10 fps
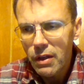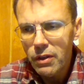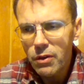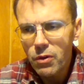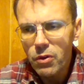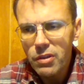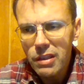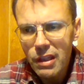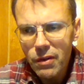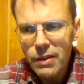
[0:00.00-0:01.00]

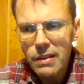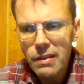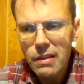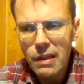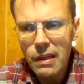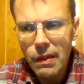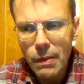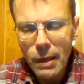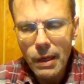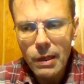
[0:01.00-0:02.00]
Yugoslovenska
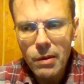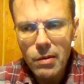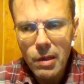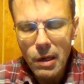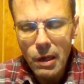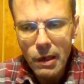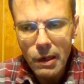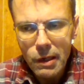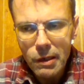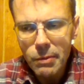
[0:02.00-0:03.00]
Narodna
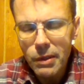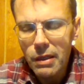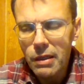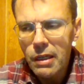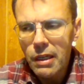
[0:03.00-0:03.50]
Armija.